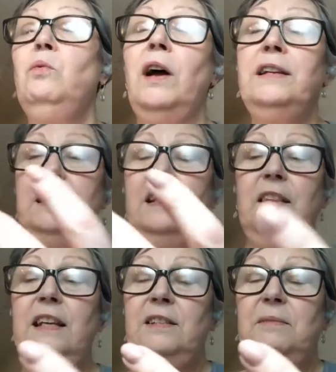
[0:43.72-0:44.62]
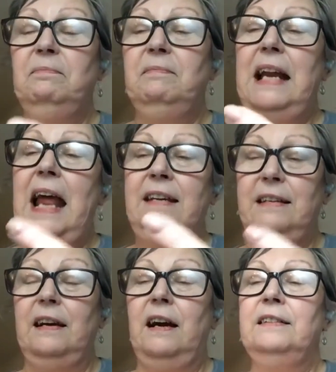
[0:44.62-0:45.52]
writing this
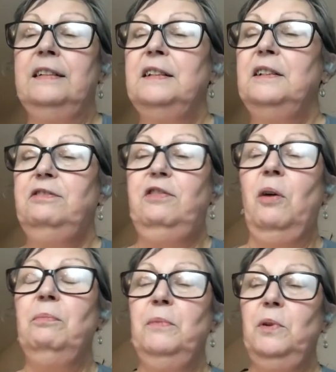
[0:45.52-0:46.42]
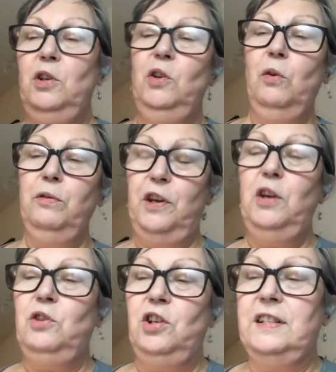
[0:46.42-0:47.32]
letter from your
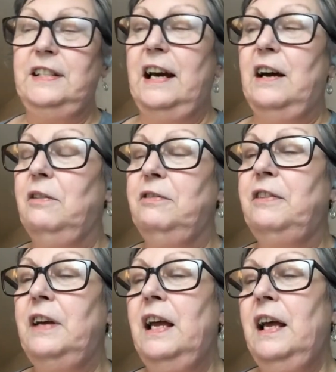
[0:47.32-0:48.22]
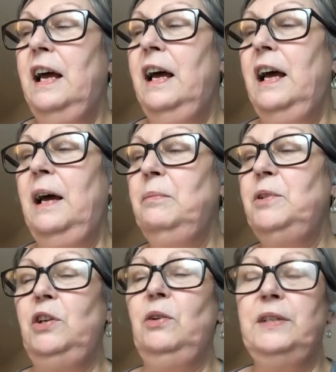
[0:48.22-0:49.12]
future self
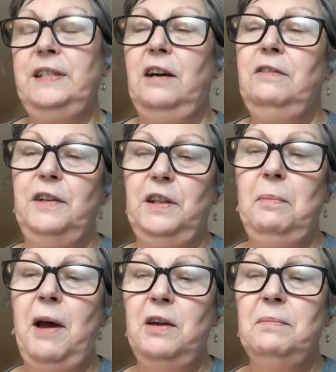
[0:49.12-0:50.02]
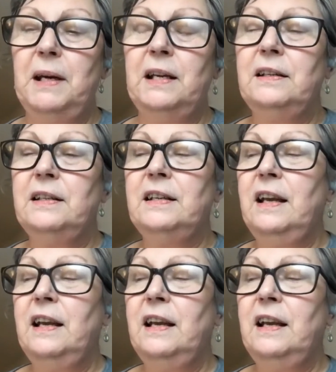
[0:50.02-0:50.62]
and to yourself at the moment.